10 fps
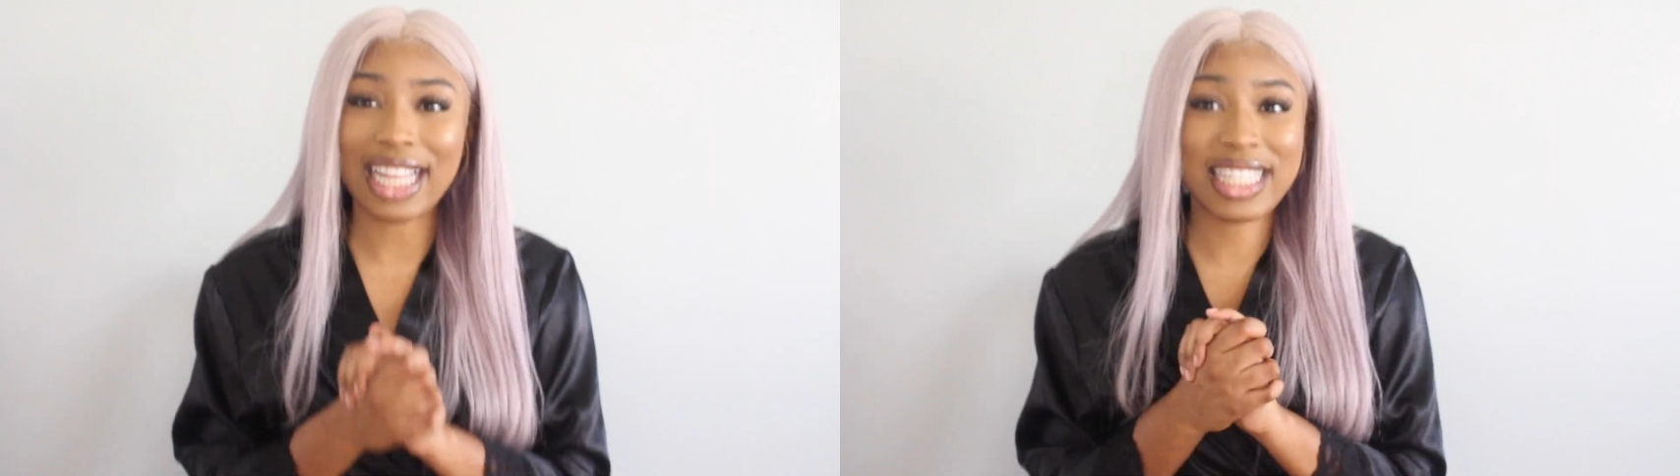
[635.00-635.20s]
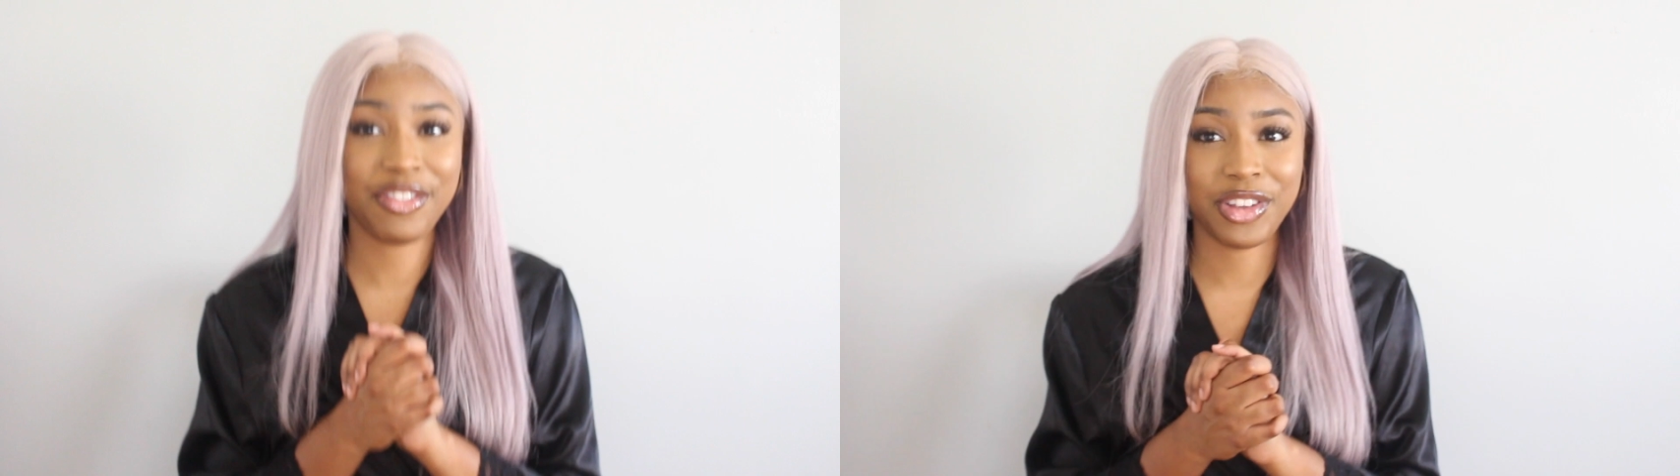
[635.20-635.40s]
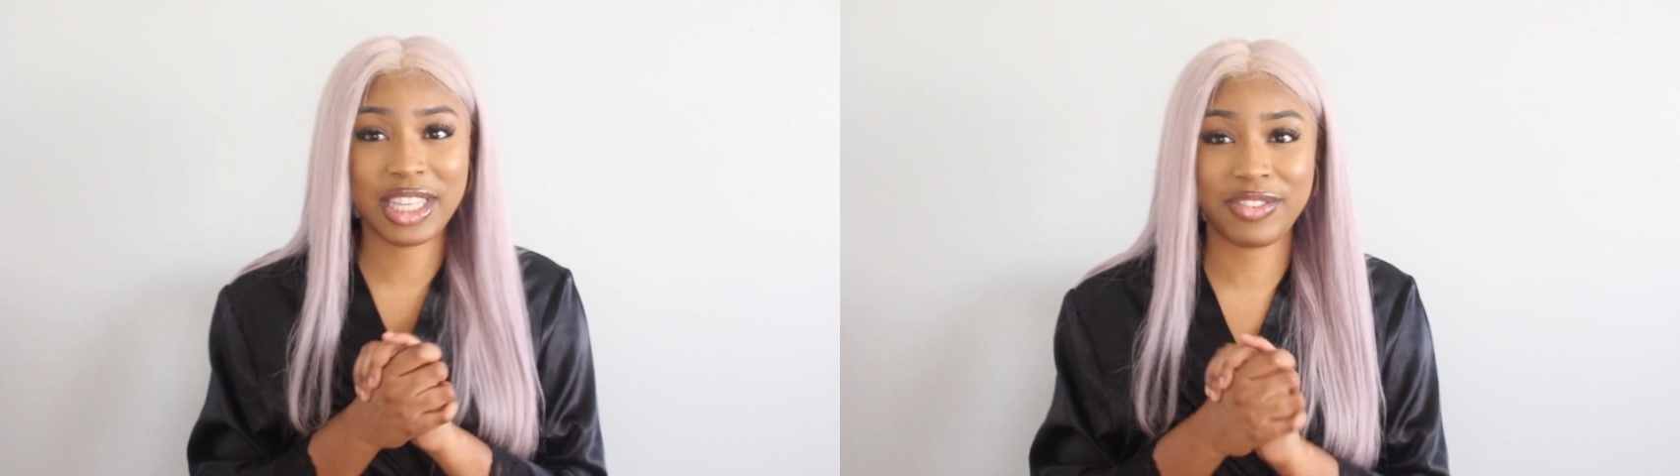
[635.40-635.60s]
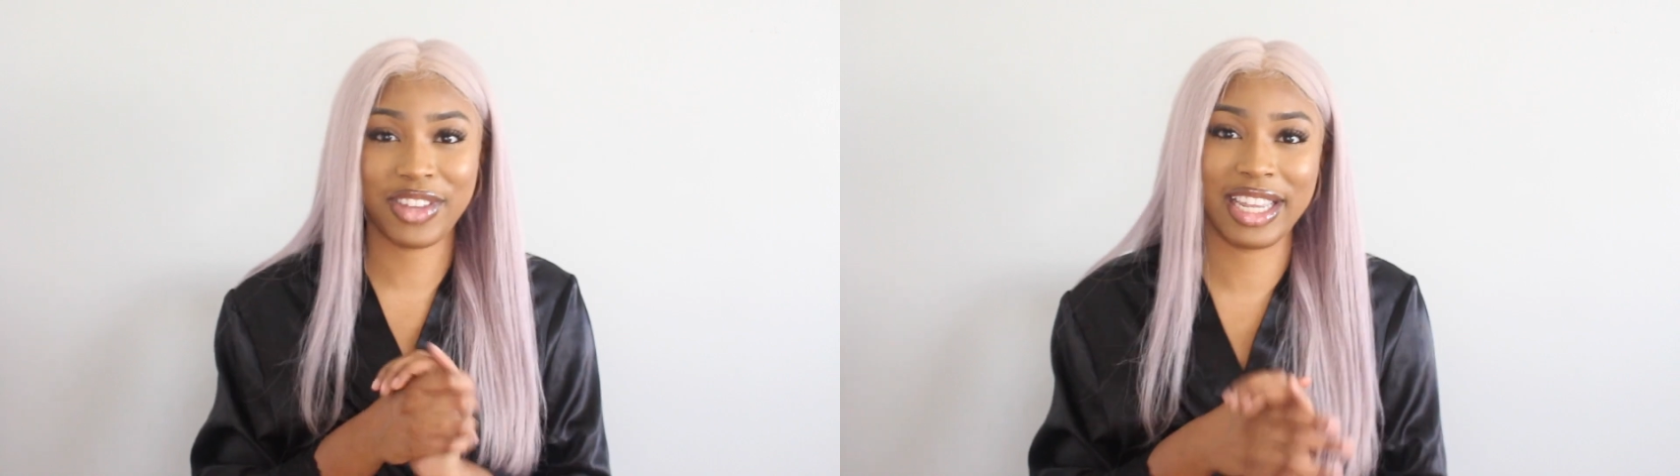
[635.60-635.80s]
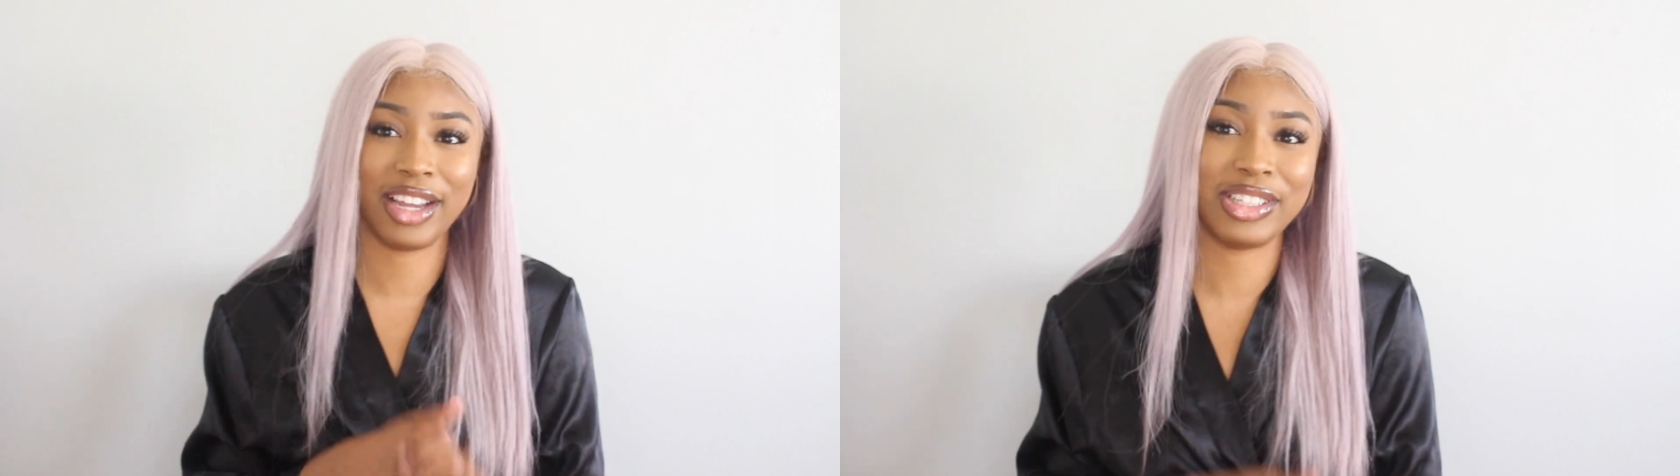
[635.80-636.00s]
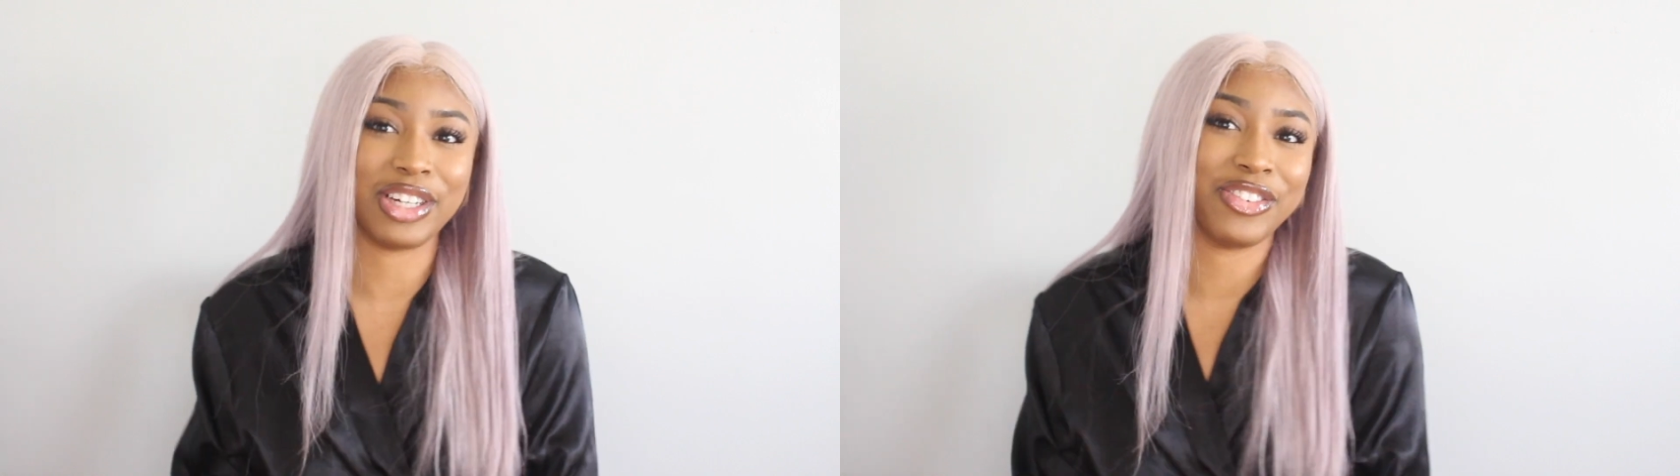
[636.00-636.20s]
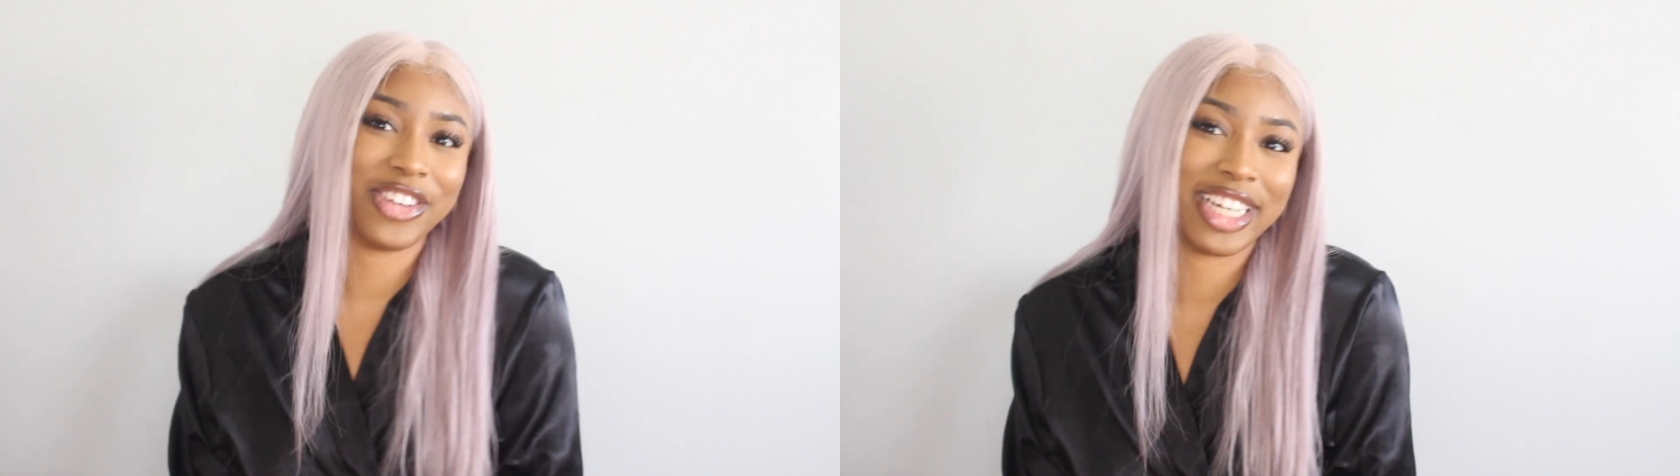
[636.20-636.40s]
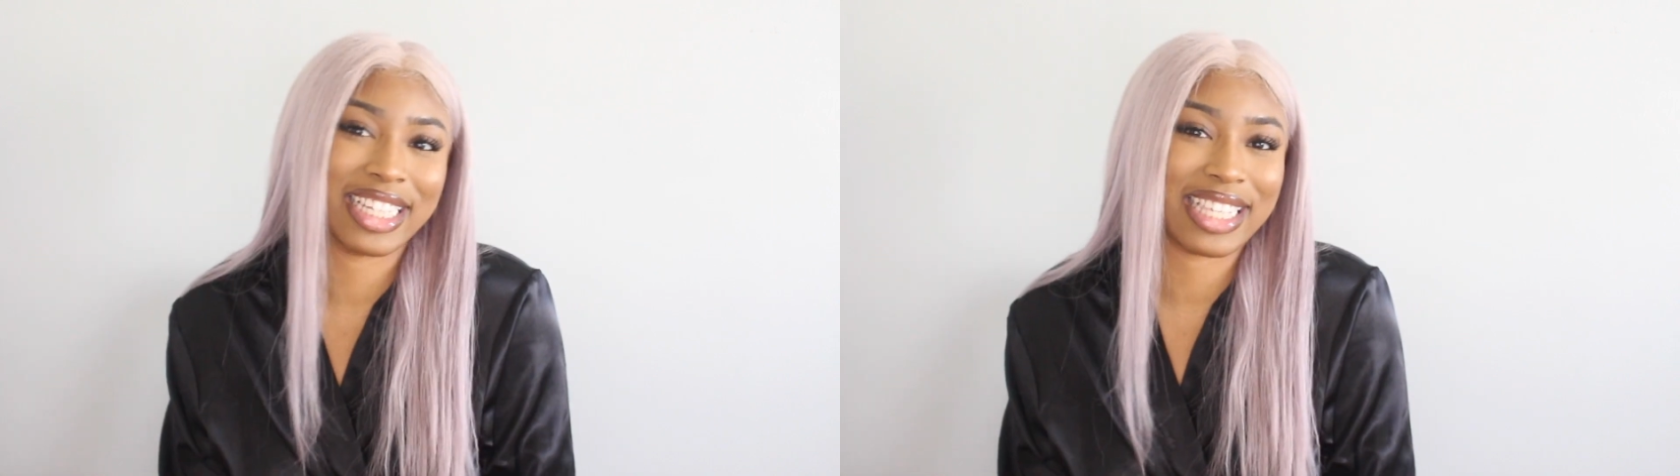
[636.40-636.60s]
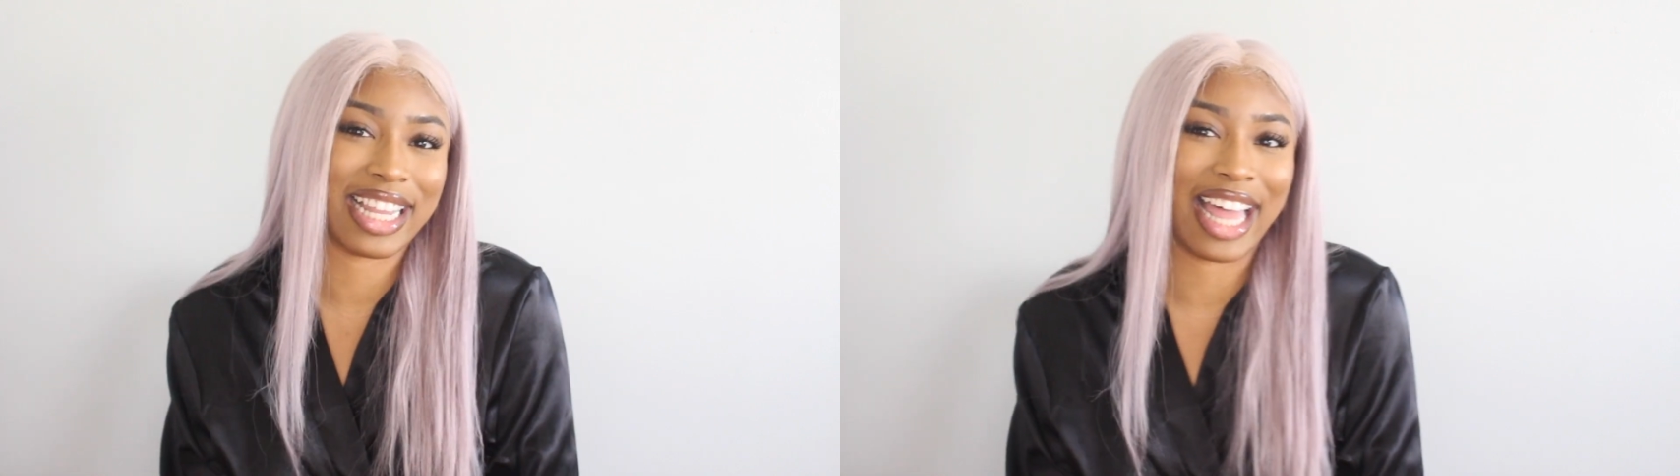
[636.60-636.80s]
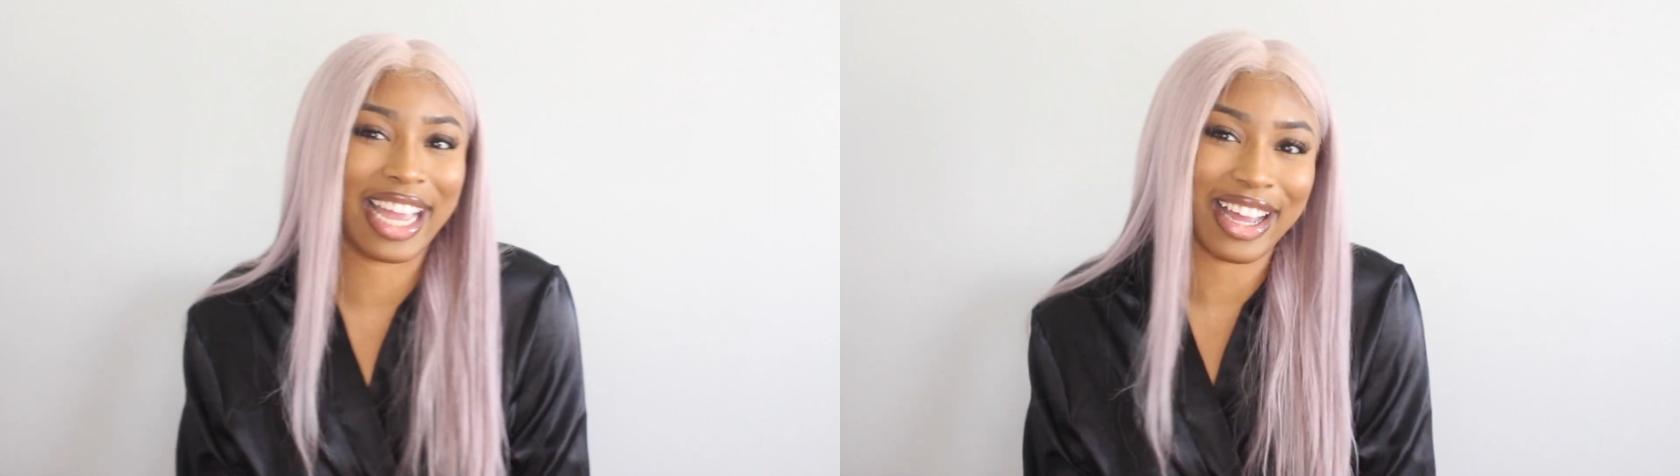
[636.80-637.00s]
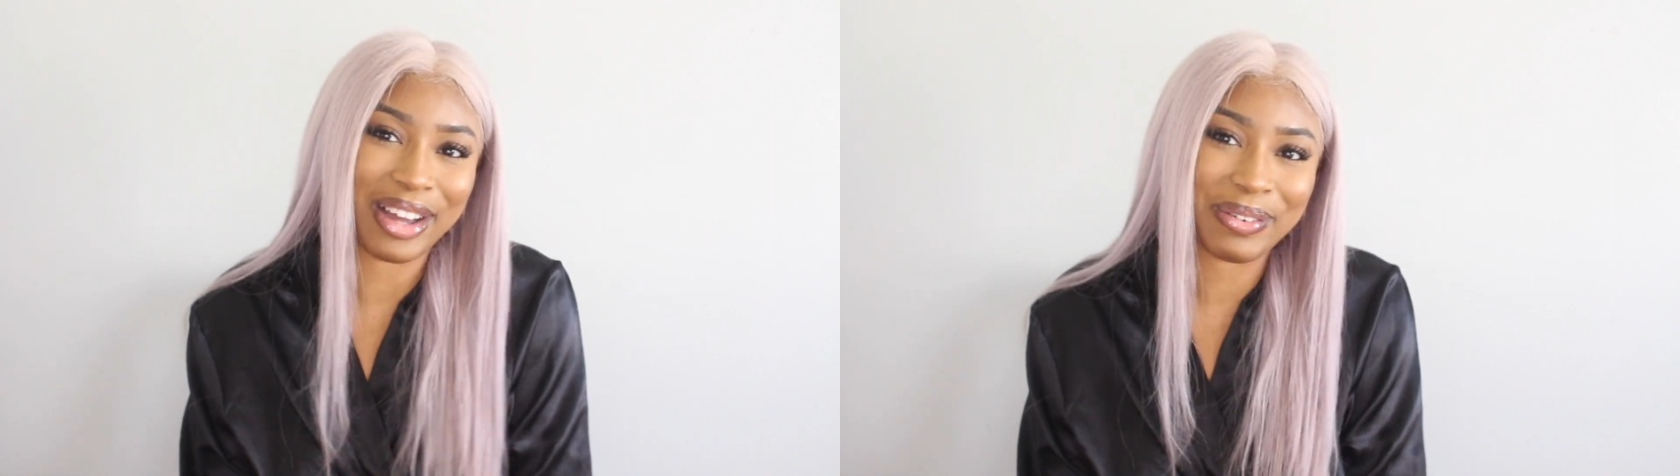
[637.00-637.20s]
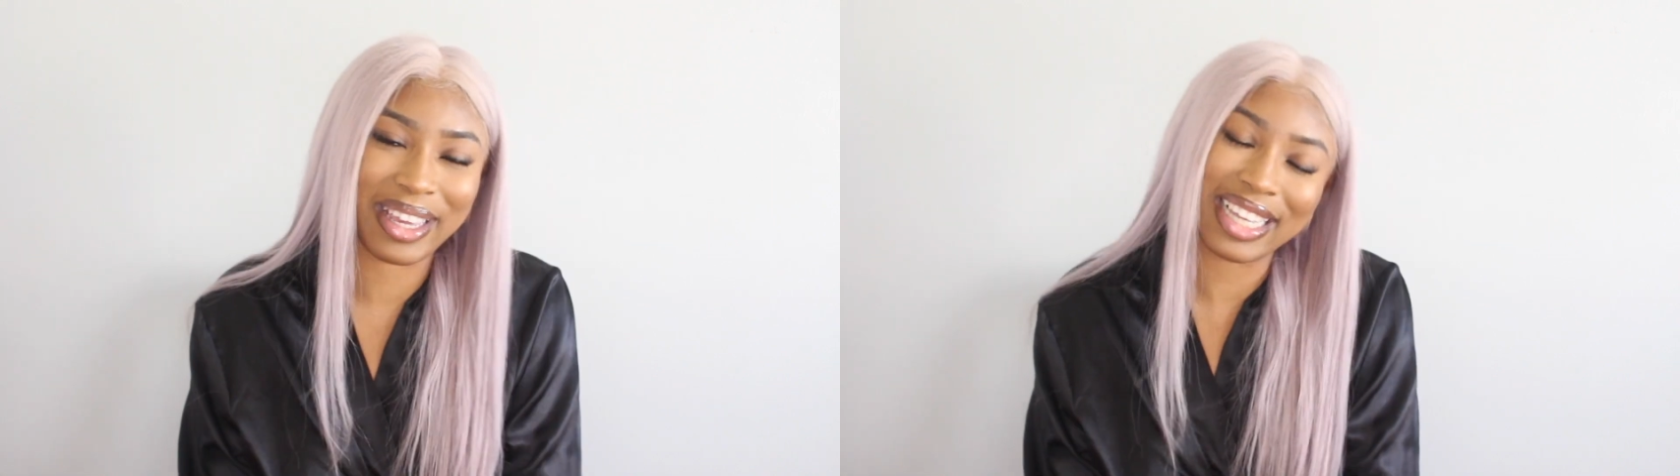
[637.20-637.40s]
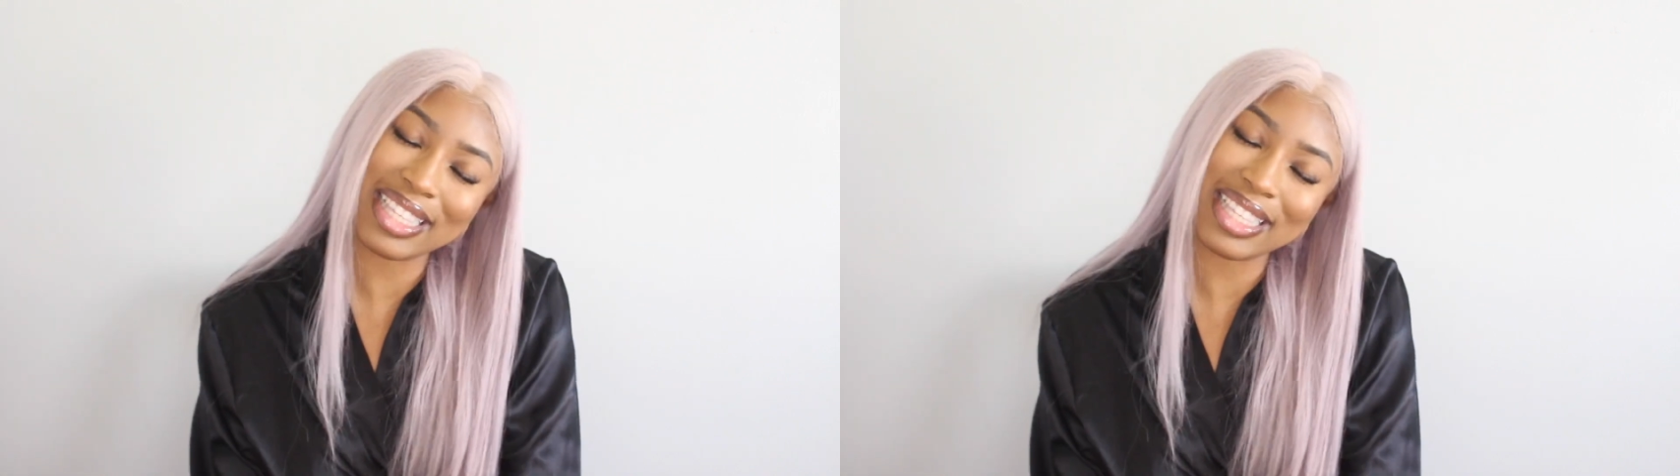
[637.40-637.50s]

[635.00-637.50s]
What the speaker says: That's it for this video. Don't forget to like, comment,